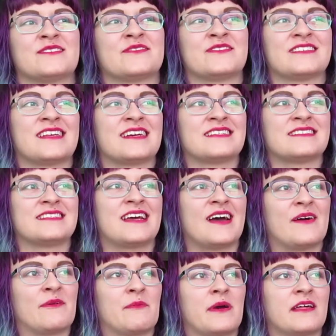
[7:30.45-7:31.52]
to realize
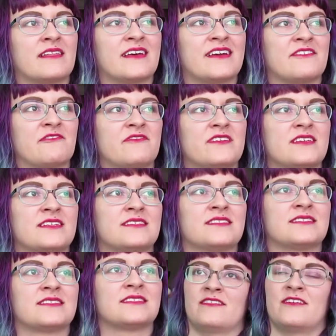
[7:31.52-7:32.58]
now in my life
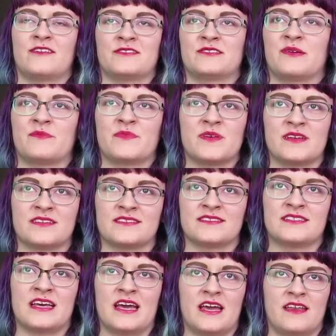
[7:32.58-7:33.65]
is there are some things
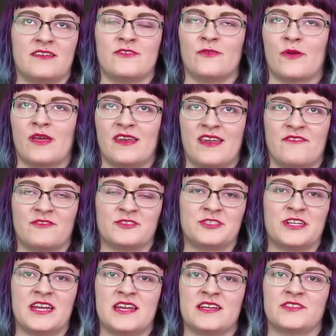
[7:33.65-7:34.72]
that you can never
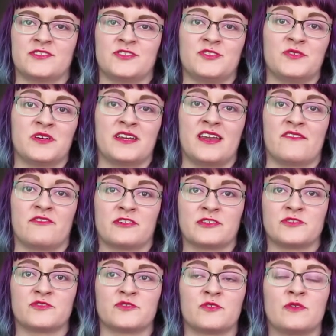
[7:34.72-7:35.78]
change, you can never
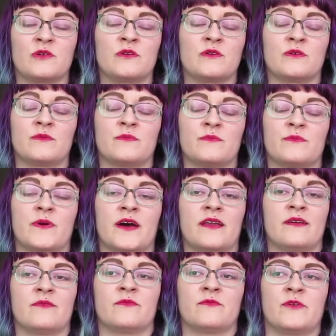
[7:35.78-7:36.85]
control,
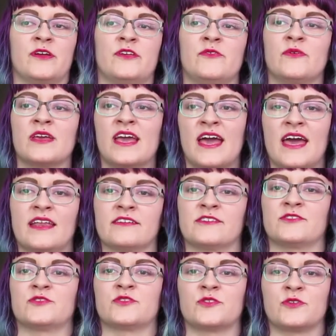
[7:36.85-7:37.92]
but what you can
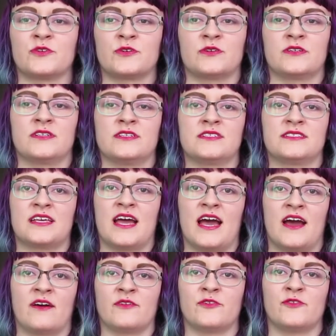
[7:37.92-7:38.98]
control is
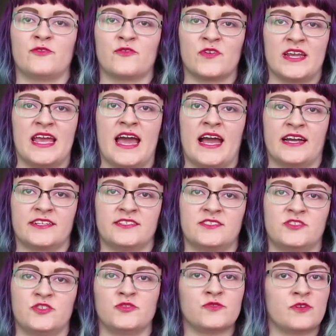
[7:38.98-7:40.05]
how you react
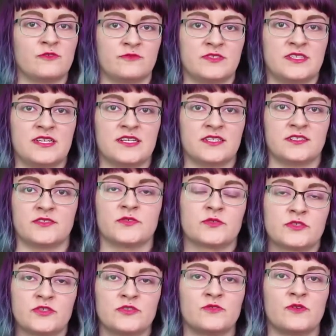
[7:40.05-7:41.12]
to those things or
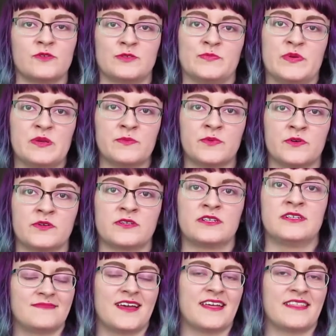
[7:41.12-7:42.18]
to those people.
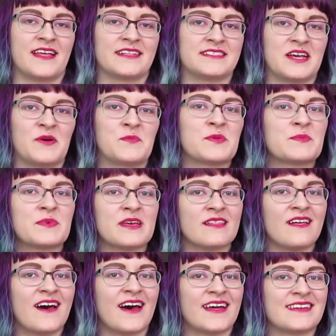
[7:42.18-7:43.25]
And that's helping me a
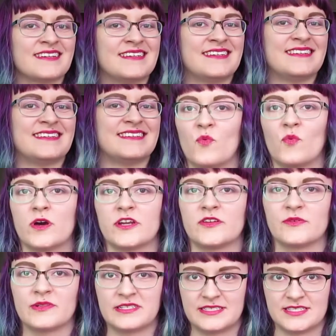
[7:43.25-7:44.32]
lot. What are
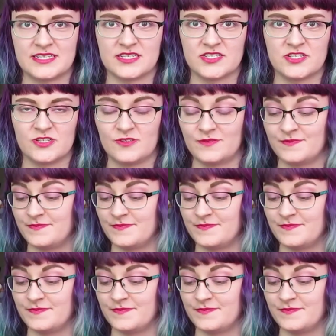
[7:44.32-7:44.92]
you listening to?